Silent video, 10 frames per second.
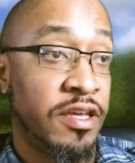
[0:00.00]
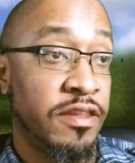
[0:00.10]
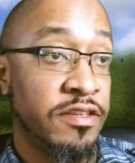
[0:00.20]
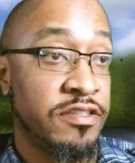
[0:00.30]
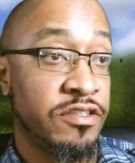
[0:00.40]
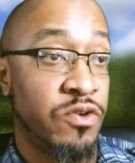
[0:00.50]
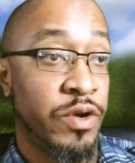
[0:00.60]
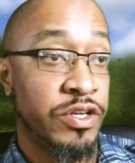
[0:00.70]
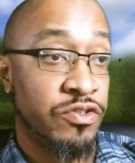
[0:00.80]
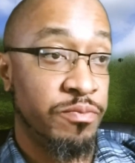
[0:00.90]
this is
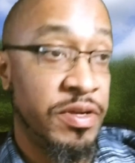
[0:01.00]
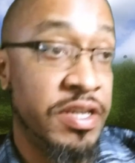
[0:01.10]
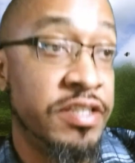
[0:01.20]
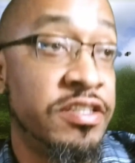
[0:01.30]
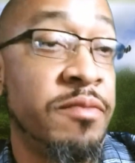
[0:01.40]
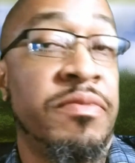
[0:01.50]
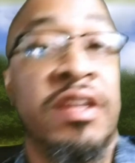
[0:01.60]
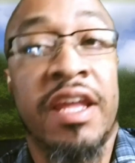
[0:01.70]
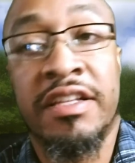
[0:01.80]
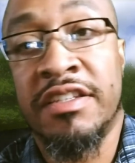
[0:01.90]
going to be something
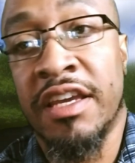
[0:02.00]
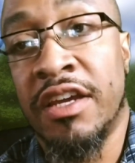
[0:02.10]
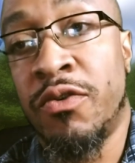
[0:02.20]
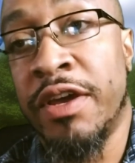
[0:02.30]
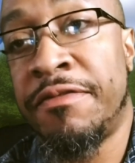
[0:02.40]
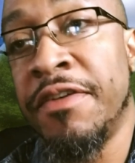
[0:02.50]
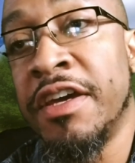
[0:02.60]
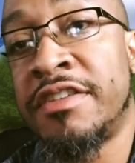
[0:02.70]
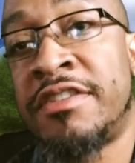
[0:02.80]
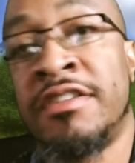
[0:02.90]
that's a quick
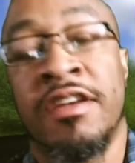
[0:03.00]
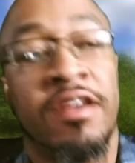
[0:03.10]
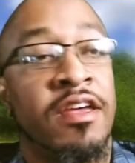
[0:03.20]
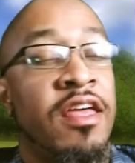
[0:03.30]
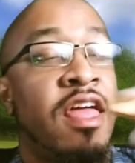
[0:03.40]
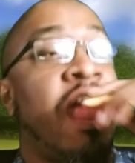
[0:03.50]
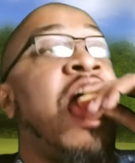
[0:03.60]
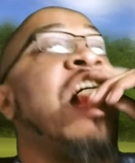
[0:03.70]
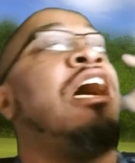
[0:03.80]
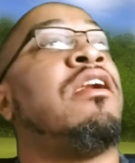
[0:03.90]
fix,
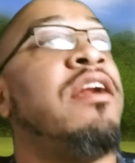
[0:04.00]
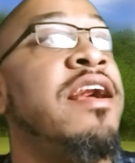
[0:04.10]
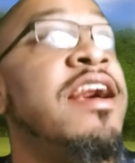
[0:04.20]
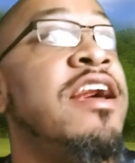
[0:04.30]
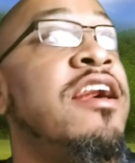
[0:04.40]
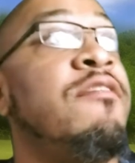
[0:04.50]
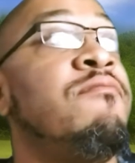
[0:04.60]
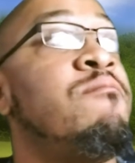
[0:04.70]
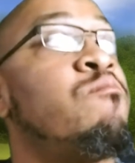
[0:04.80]
and